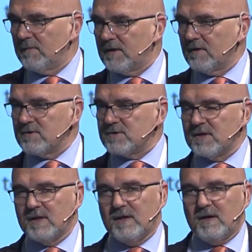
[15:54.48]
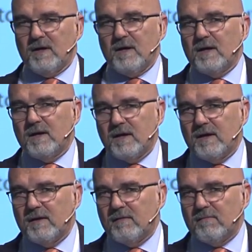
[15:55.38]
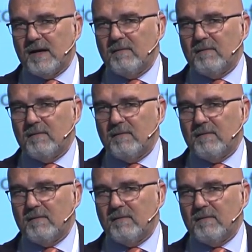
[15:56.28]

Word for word: because uh,